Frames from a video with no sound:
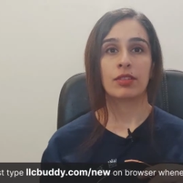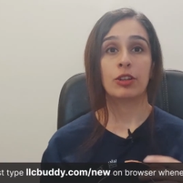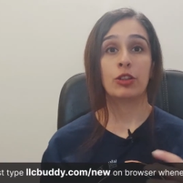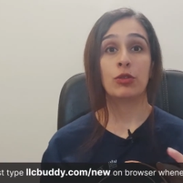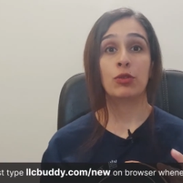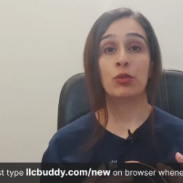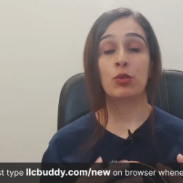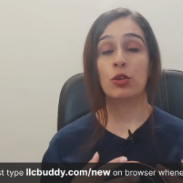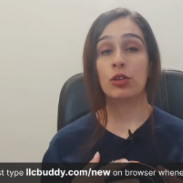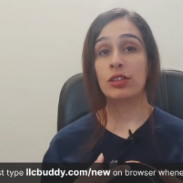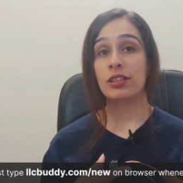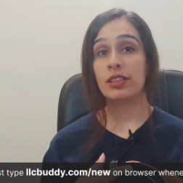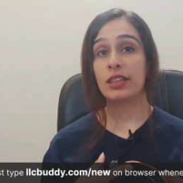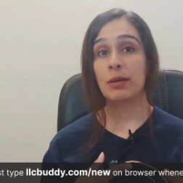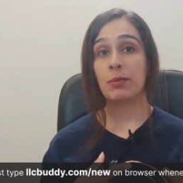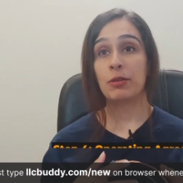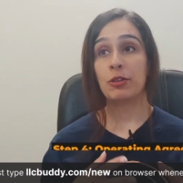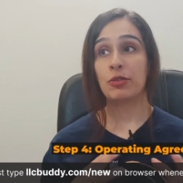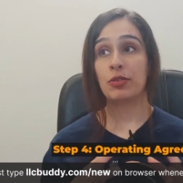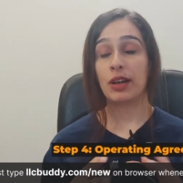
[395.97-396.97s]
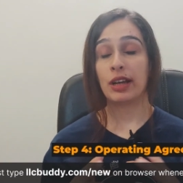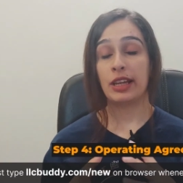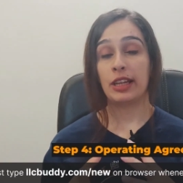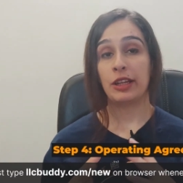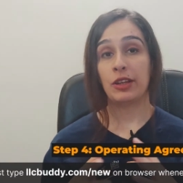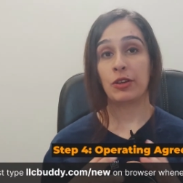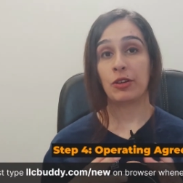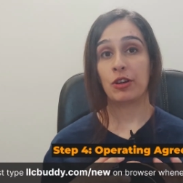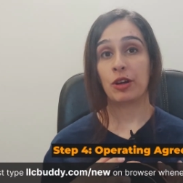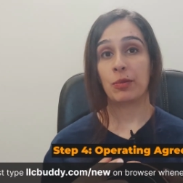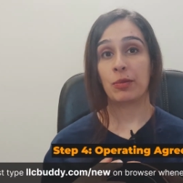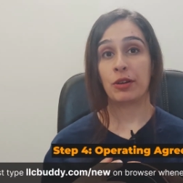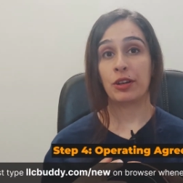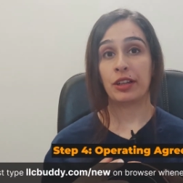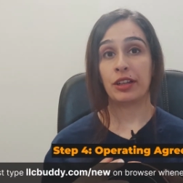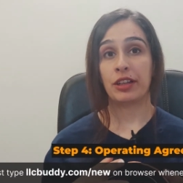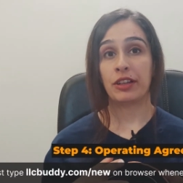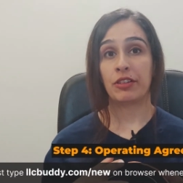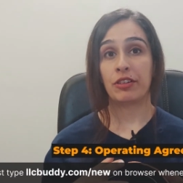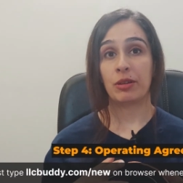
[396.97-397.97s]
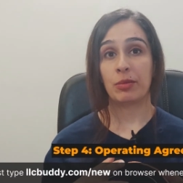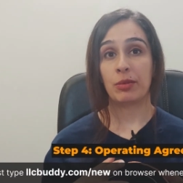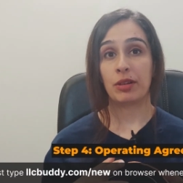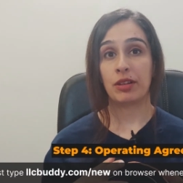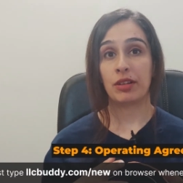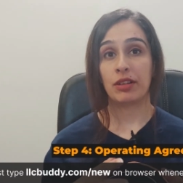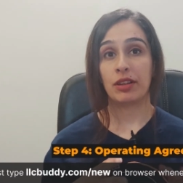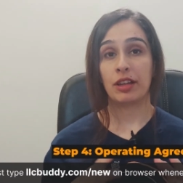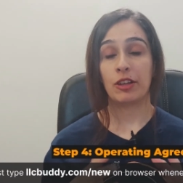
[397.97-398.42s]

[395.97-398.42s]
Now, the fourth step is filing your operating agreement.